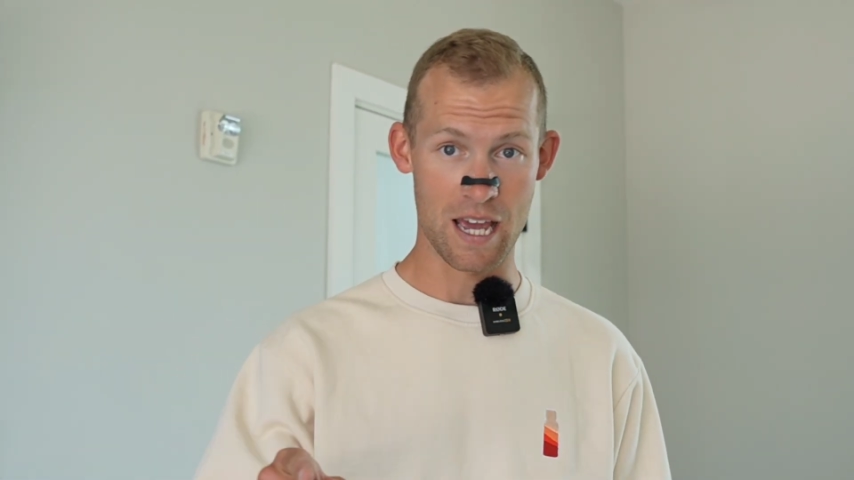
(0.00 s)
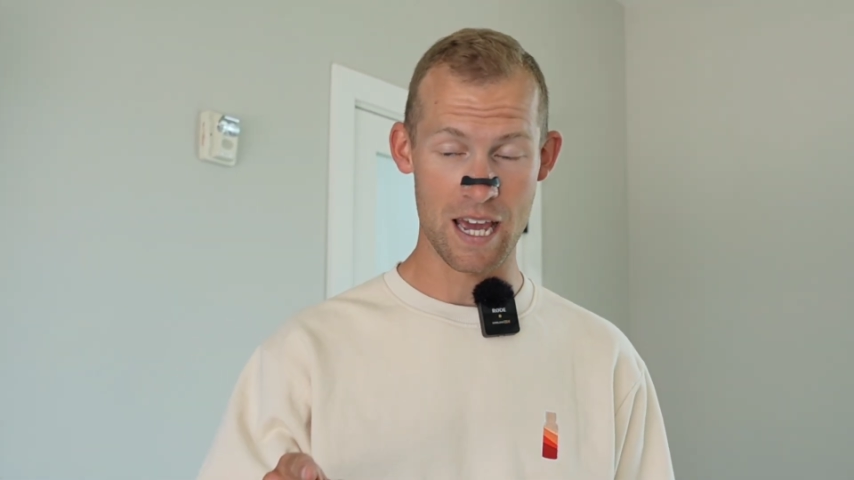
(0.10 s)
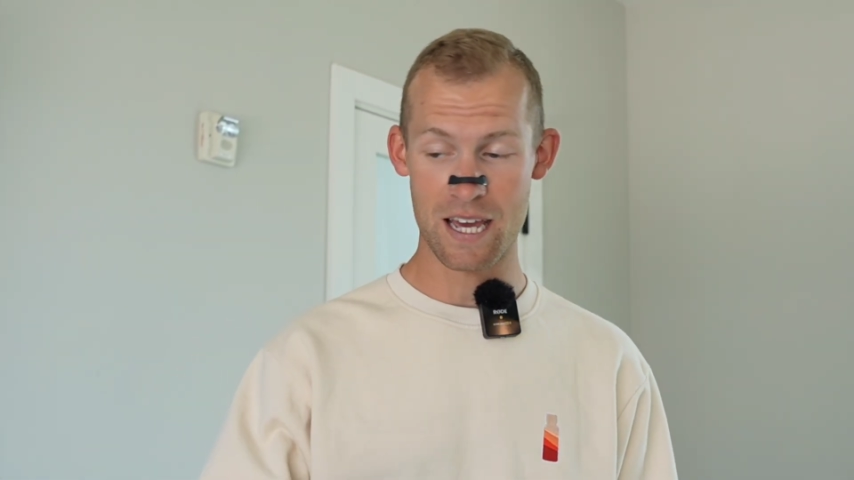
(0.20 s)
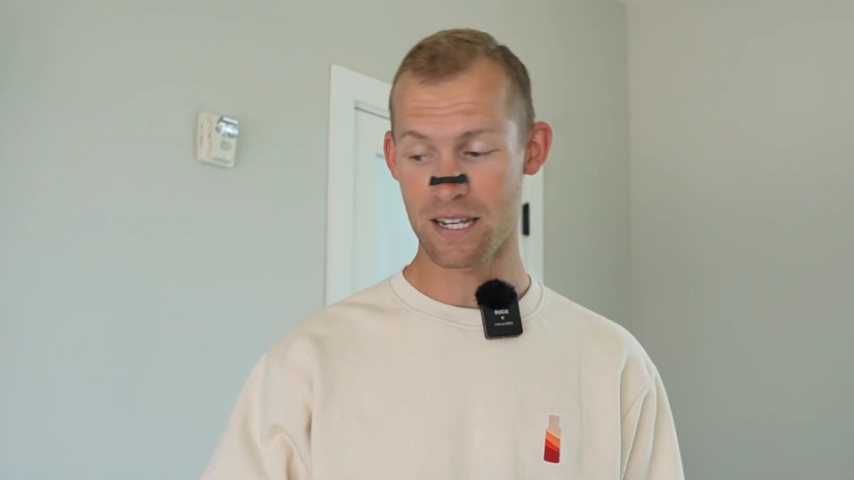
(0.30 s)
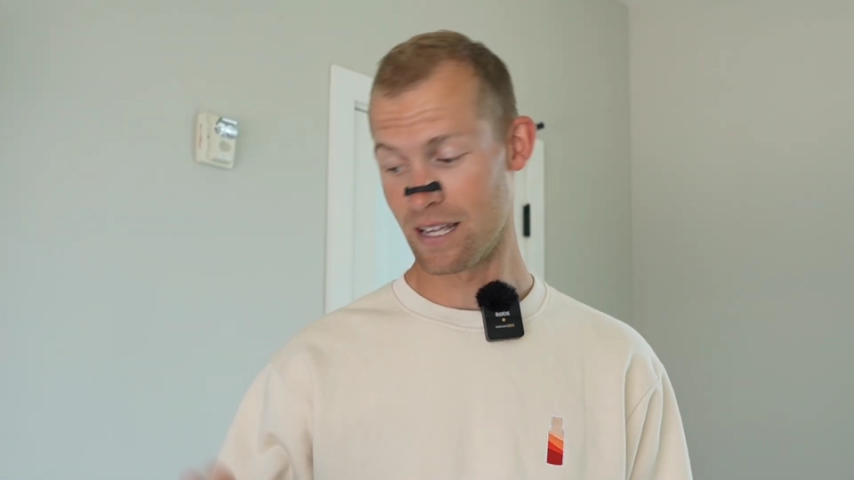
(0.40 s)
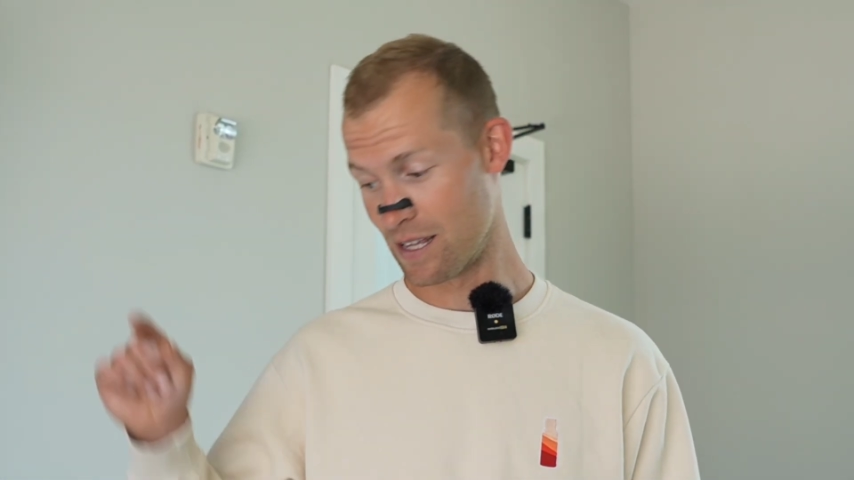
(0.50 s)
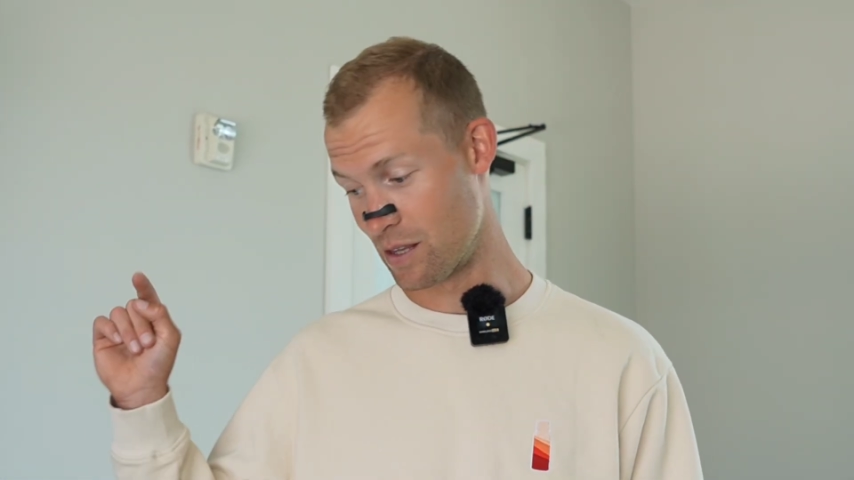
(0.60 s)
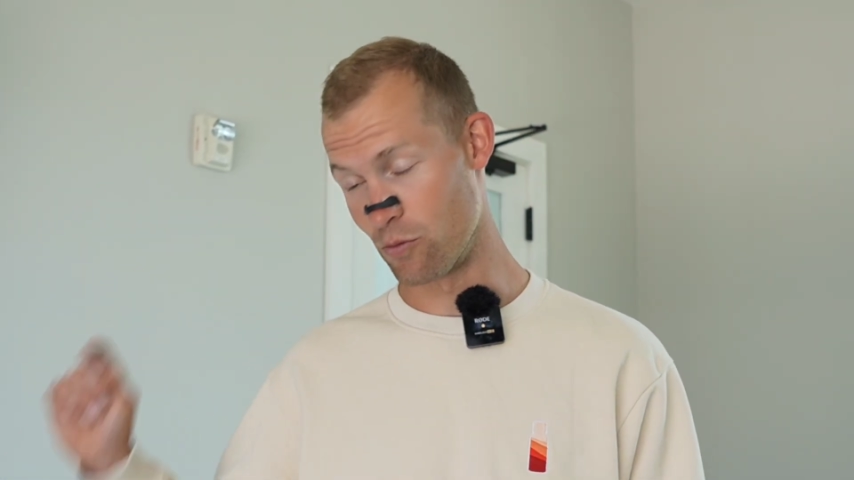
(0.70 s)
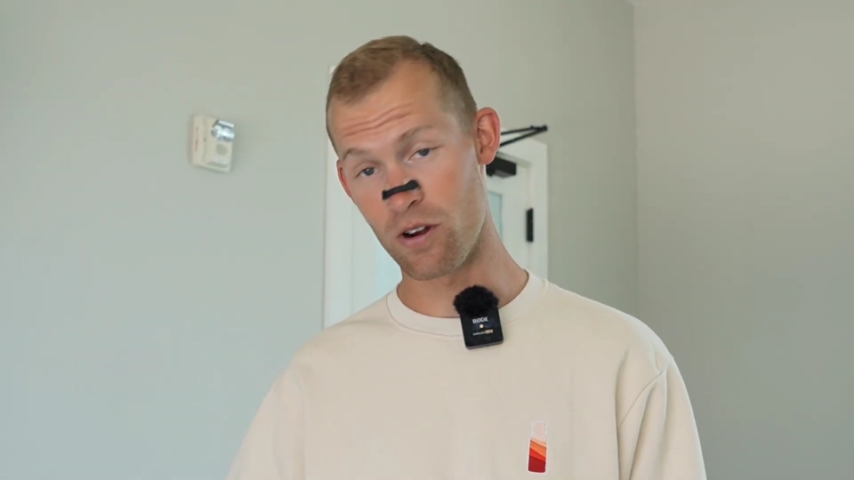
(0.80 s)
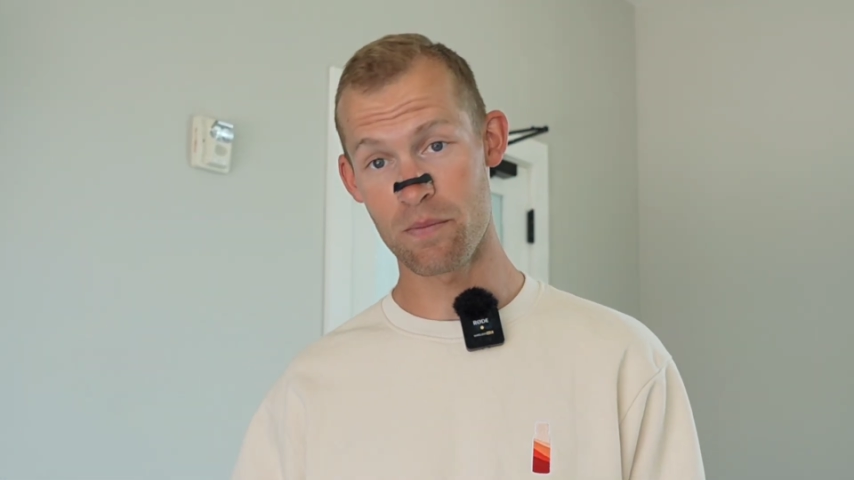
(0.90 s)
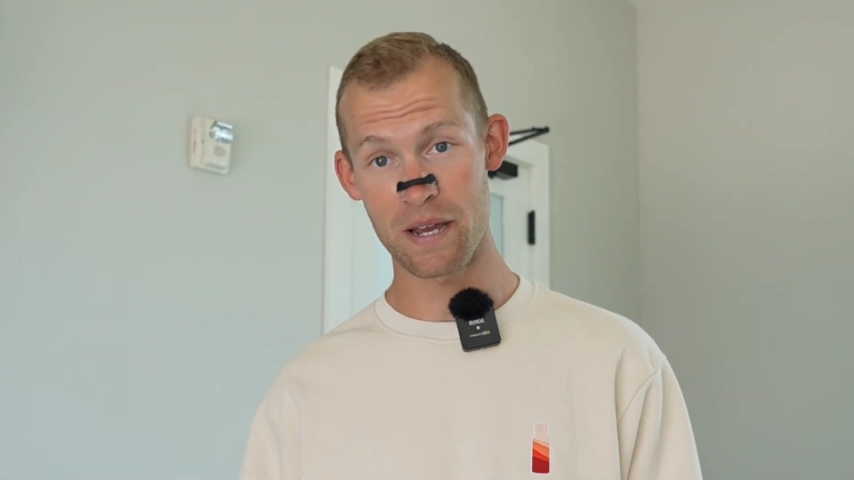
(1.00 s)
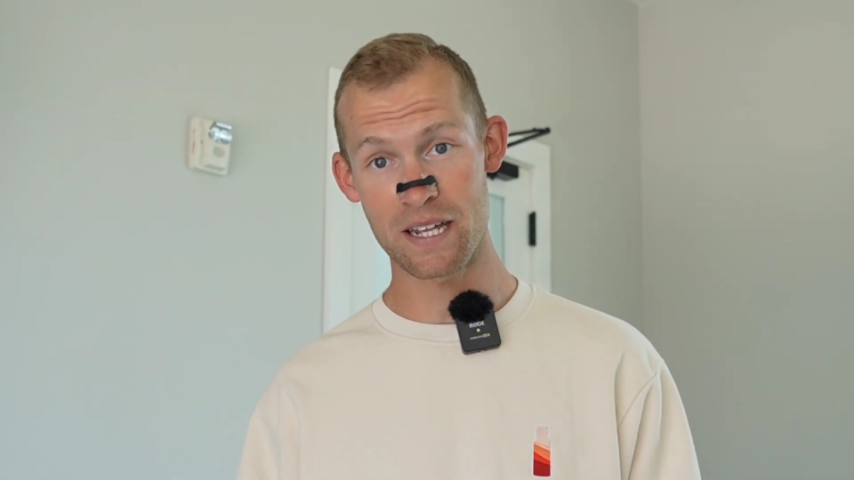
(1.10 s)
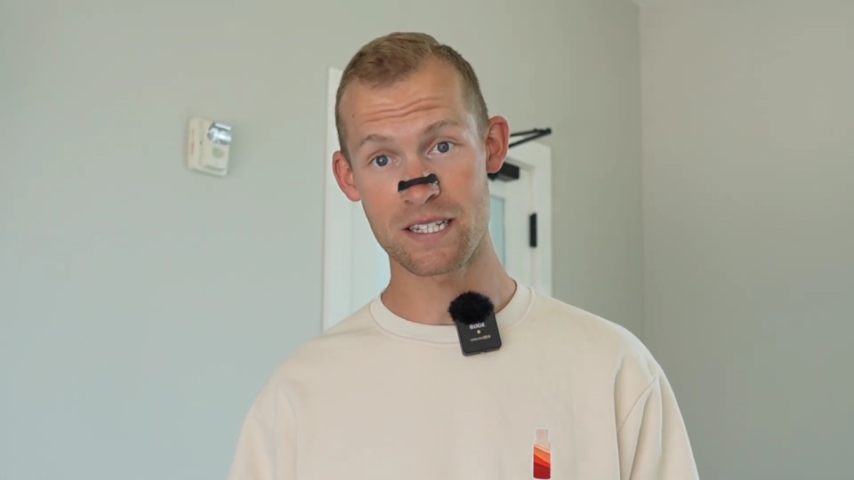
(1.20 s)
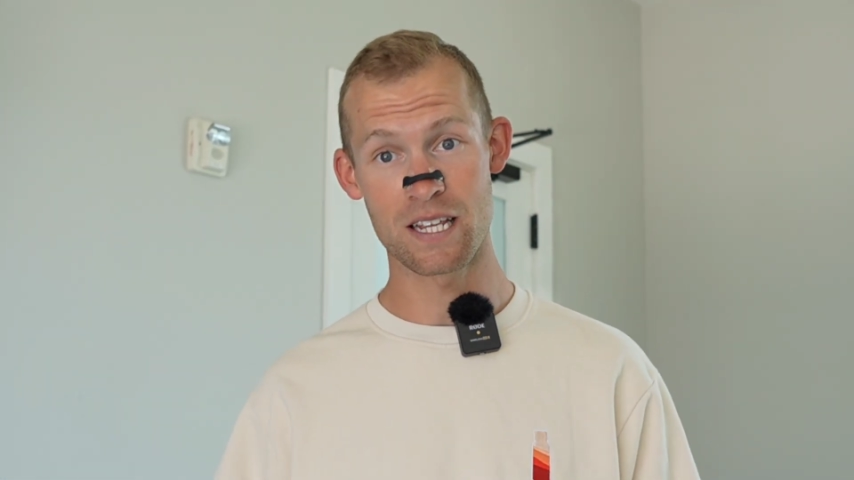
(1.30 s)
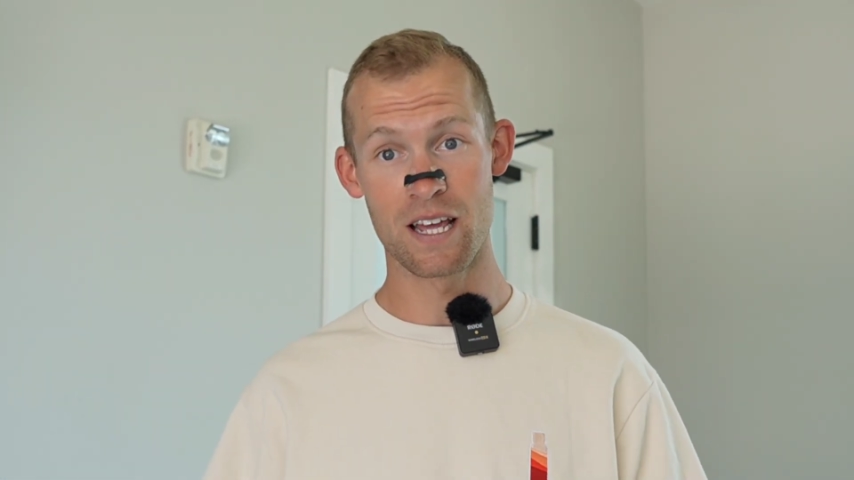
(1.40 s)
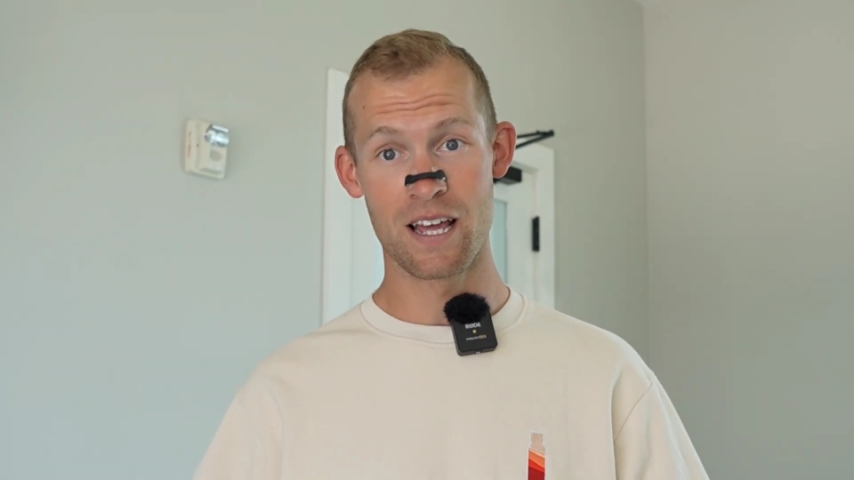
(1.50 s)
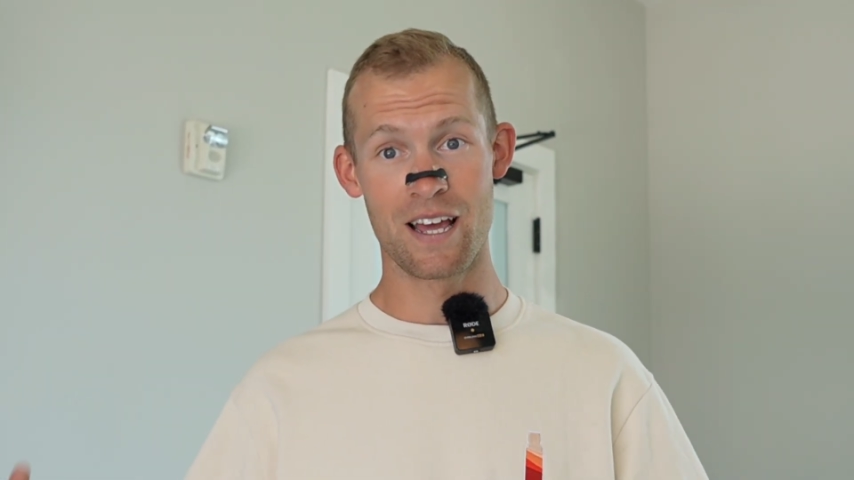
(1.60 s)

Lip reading: Add the wear bands